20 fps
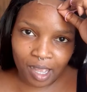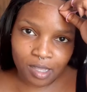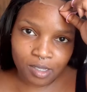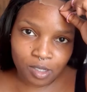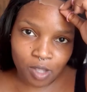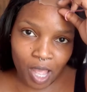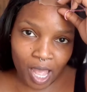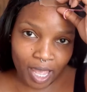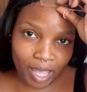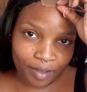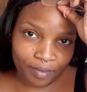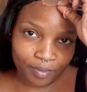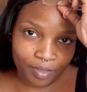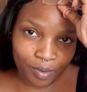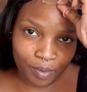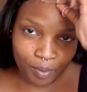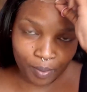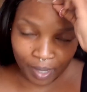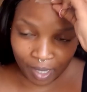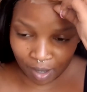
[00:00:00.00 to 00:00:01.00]
okay, so I have the
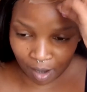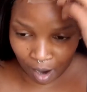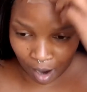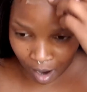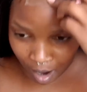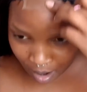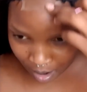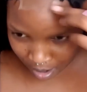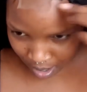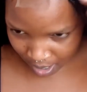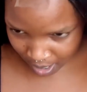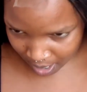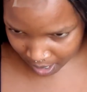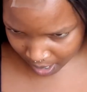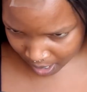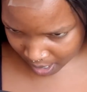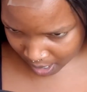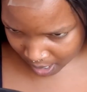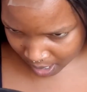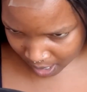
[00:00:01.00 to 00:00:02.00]
wig on
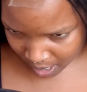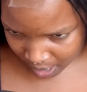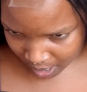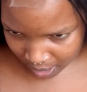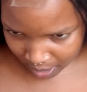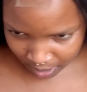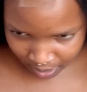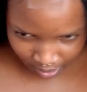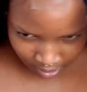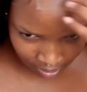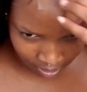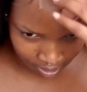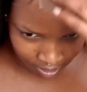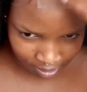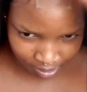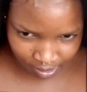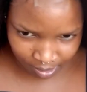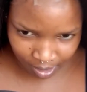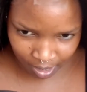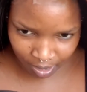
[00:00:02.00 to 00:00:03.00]
and
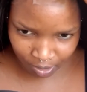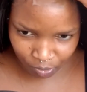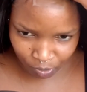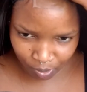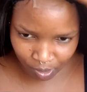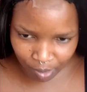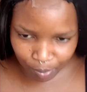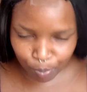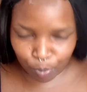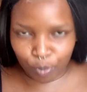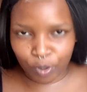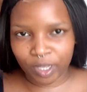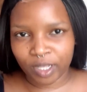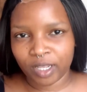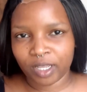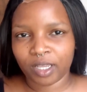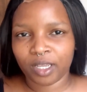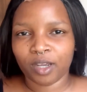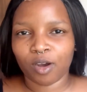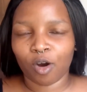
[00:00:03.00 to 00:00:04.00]
it's actually
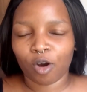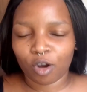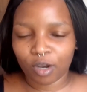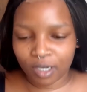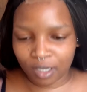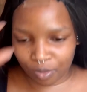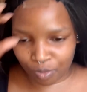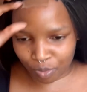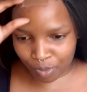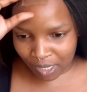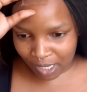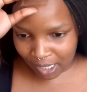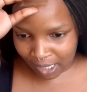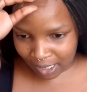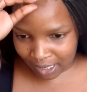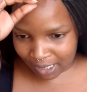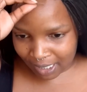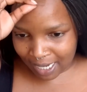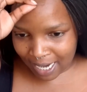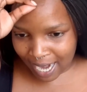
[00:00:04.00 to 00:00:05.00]
pretty on, really
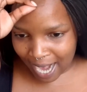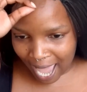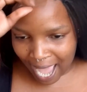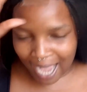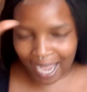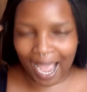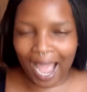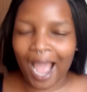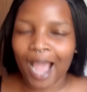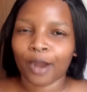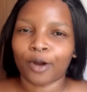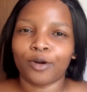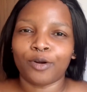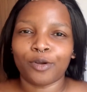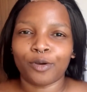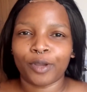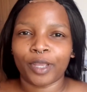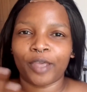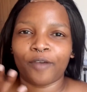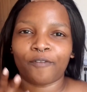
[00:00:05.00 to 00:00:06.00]
snug. I don't
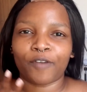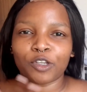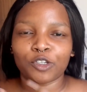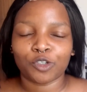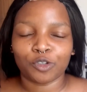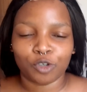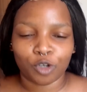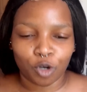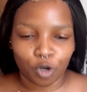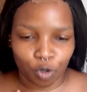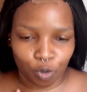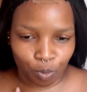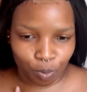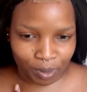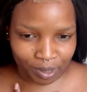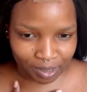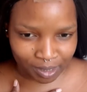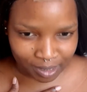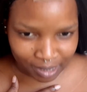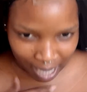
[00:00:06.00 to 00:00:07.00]
know if I should glue
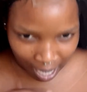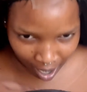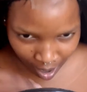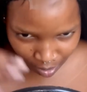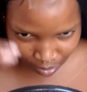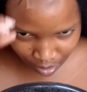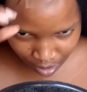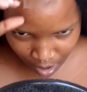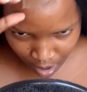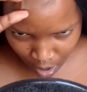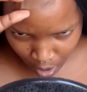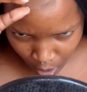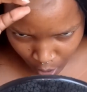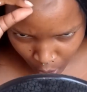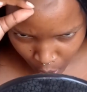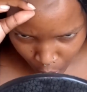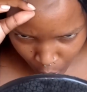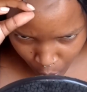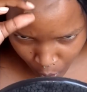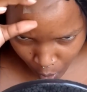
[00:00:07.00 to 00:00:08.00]
it down
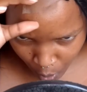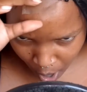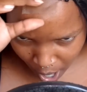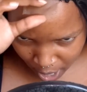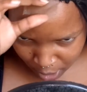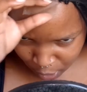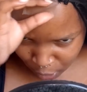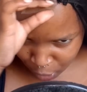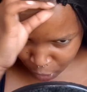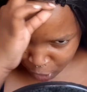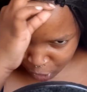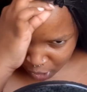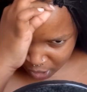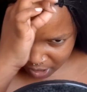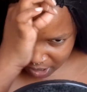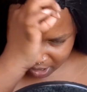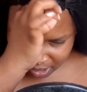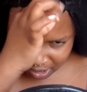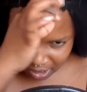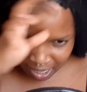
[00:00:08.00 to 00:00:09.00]
or I should
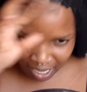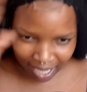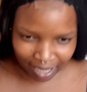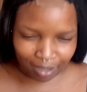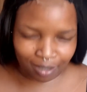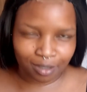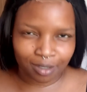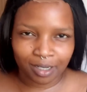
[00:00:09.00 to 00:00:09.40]
just like